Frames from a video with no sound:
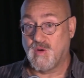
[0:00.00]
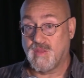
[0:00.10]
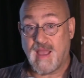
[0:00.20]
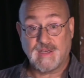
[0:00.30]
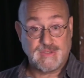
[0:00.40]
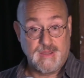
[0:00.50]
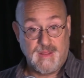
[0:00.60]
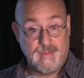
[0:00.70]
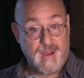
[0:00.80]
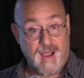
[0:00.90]
were actually
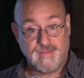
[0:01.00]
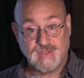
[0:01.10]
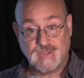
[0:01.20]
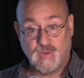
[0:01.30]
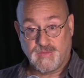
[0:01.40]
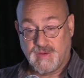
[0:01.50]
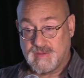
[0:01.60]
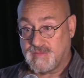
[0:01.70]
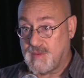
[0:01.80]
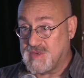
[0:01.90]
the impoverished who
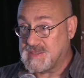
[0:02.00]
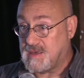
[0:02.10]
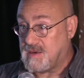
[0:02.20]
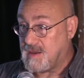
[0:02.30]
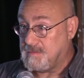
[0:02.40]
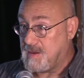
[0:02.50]
were represented on,